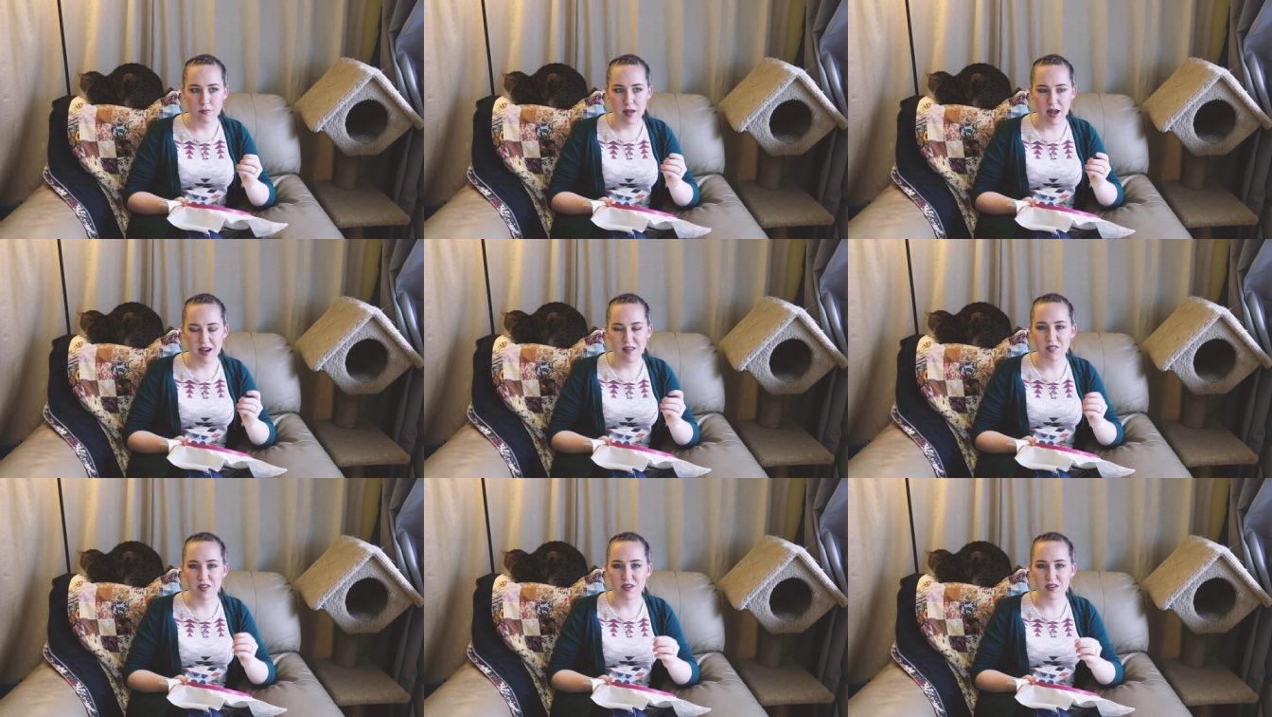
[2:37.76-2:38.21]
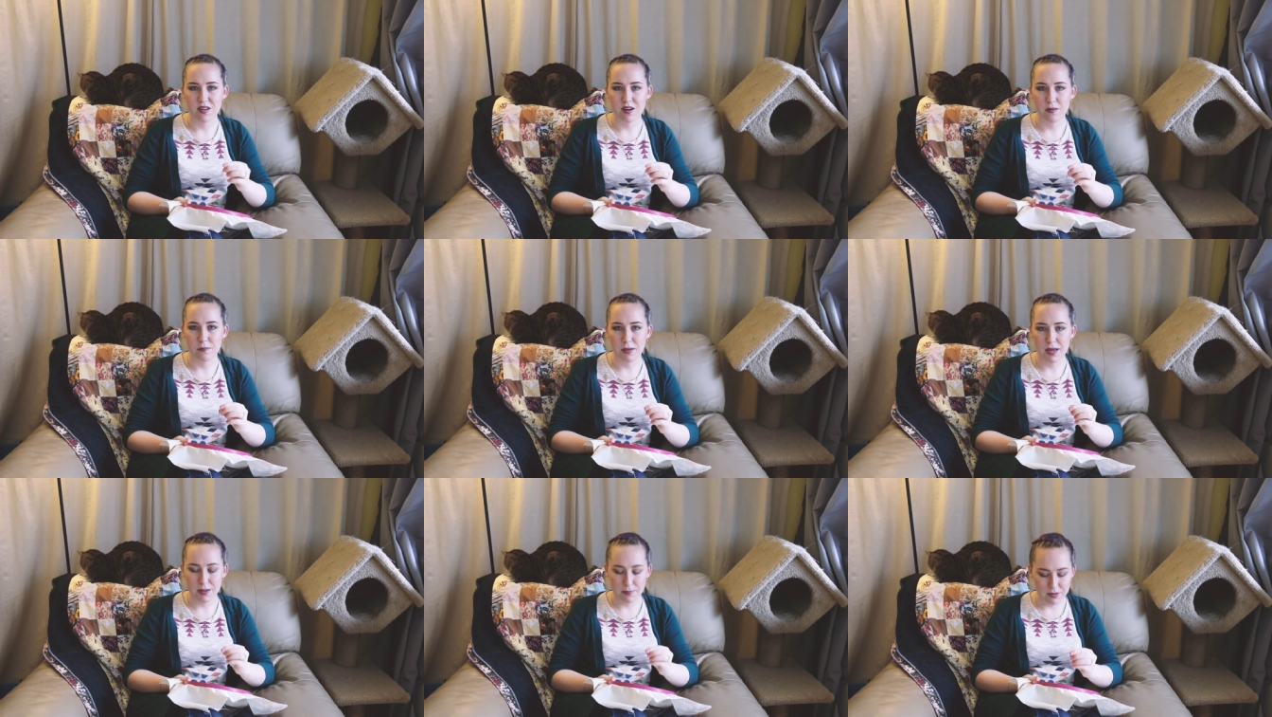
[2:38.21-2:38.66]
have a ton of
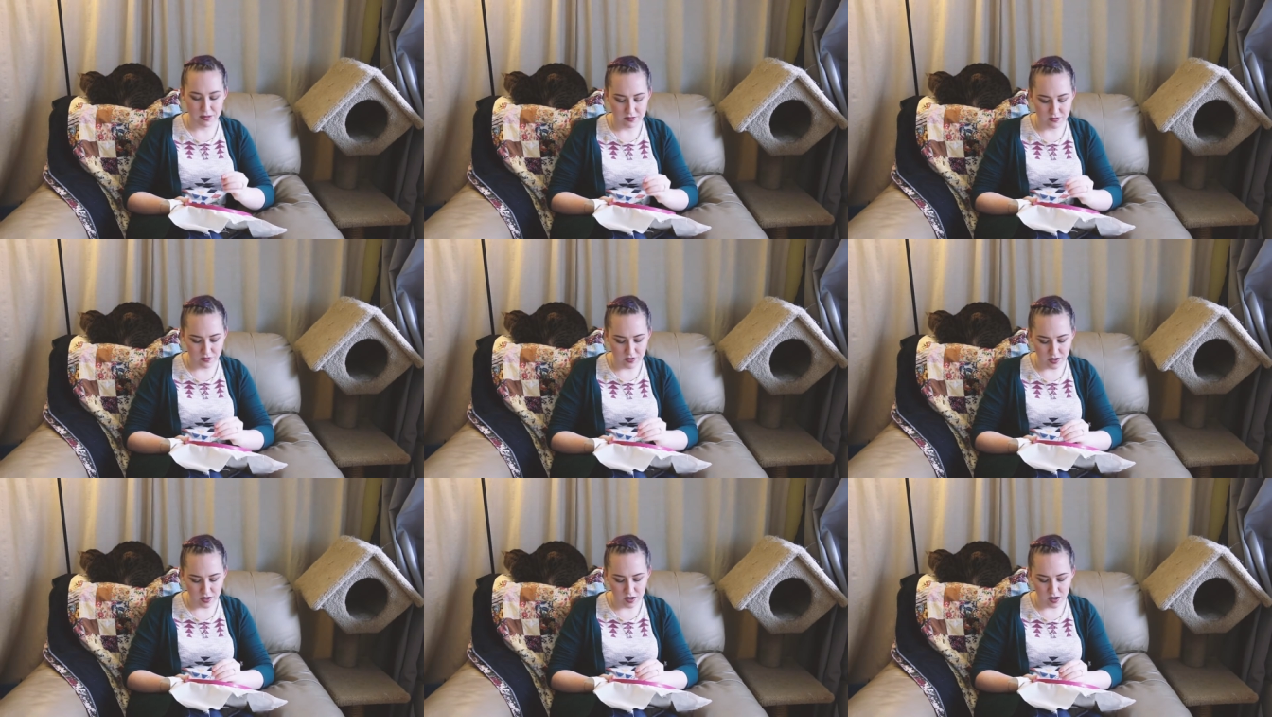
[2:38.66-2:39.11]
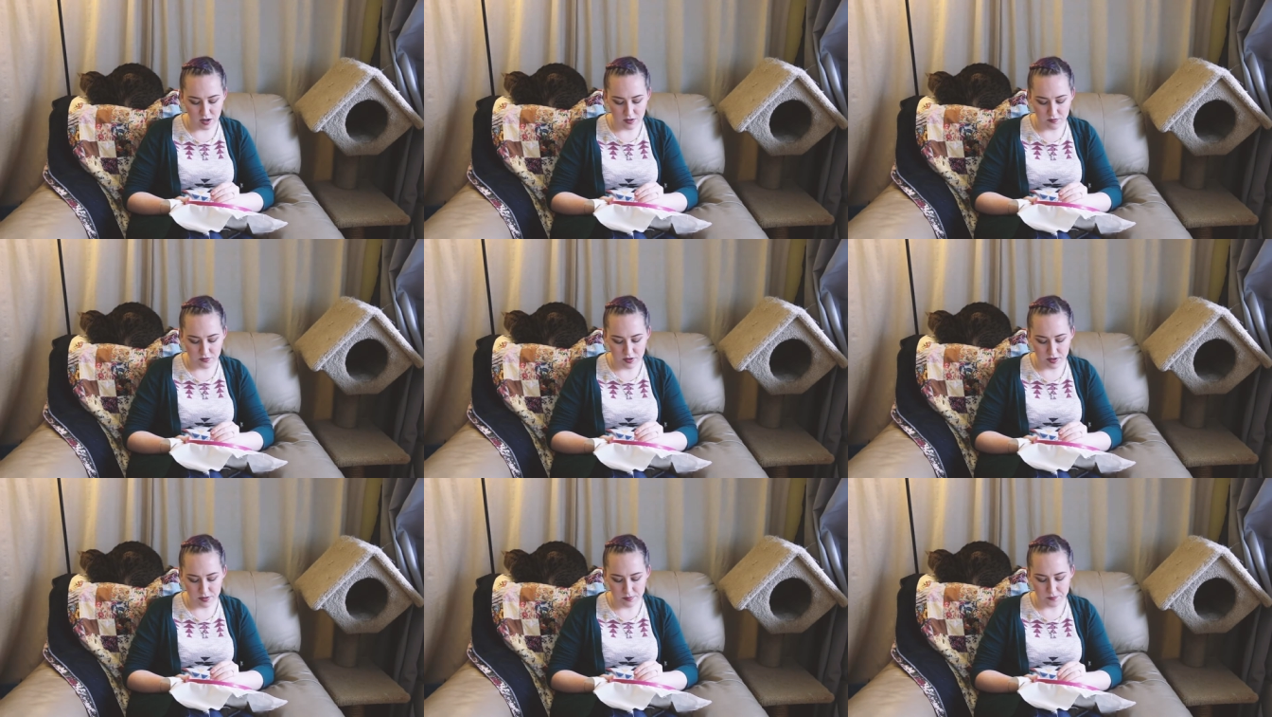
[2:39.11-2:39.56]
babies very
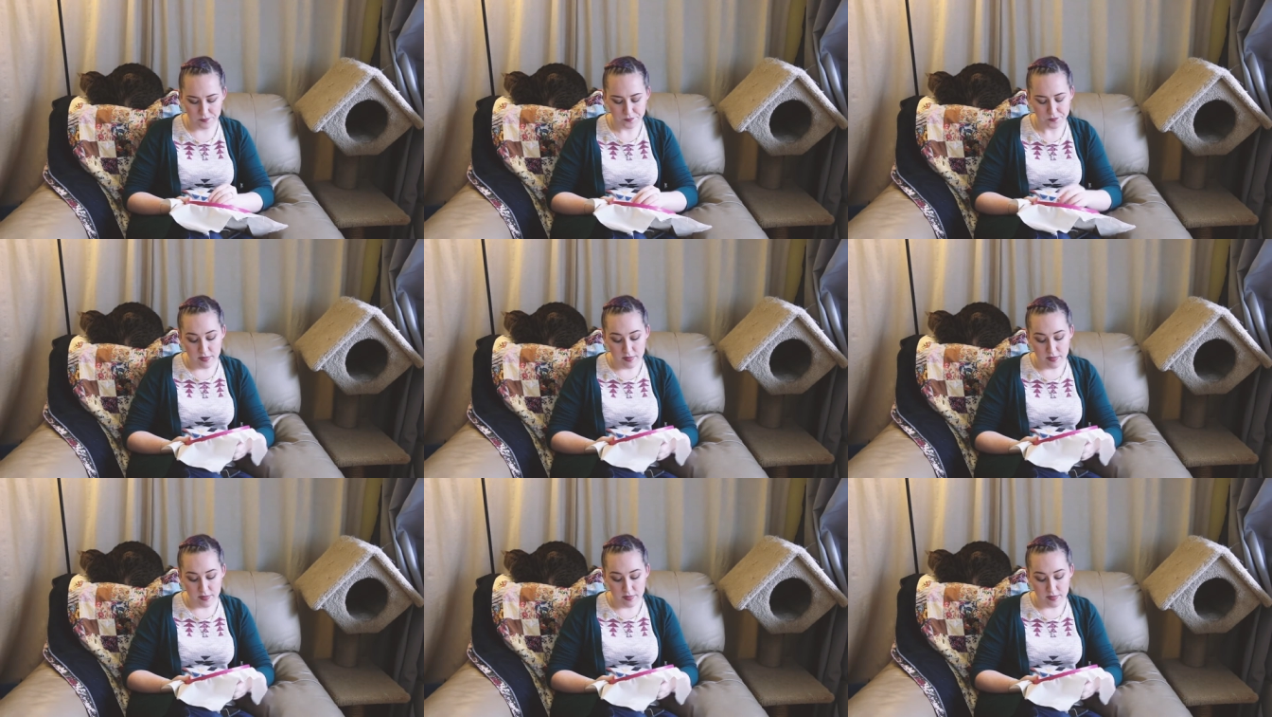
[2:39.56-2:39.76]
often.